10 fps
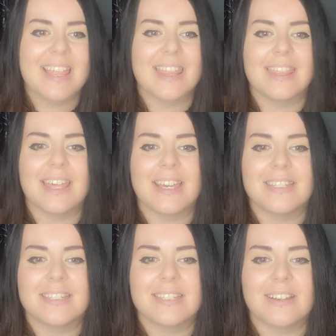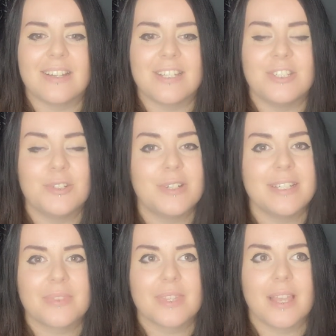that I
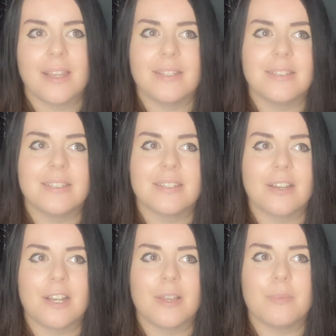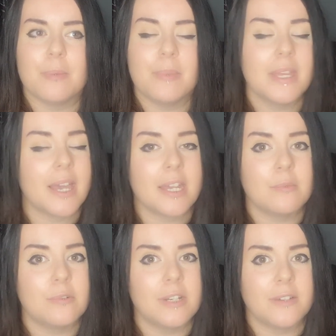enjoy. And I'm a big
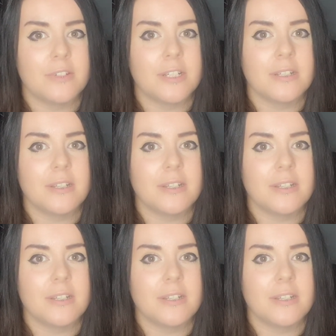animal lover.